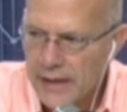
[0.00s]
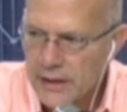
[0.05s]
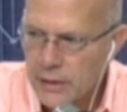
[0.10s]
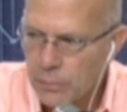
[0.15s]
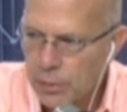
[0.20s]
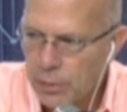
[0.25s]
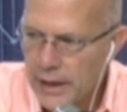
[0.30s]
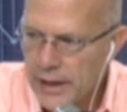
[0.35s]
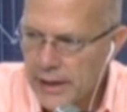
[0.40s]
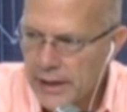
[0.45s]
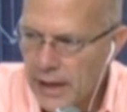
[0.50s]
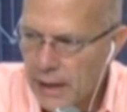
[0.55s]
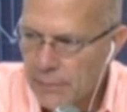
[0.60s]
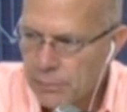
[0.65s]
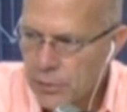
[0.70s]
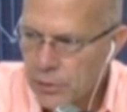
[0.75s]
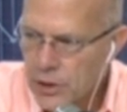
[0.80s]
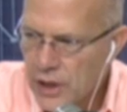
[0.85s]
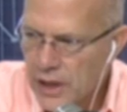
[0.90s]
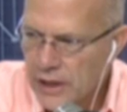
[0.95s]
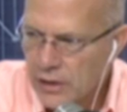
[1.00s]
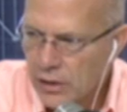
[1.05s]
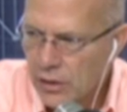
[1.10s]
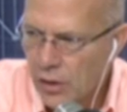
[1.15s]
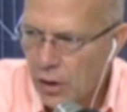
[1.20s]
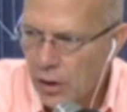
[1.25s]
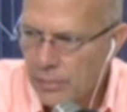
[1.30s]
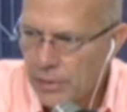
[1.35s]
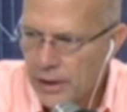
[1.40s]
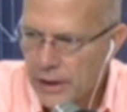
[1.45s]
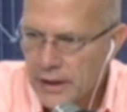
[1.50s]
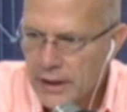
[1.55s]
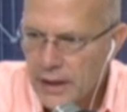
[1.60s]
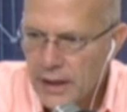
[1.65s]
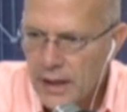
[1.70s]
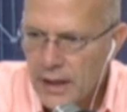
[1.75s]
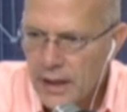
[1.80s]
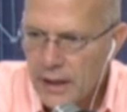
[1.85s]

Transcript: Thank you, Blake. I appreciate the call, buddy.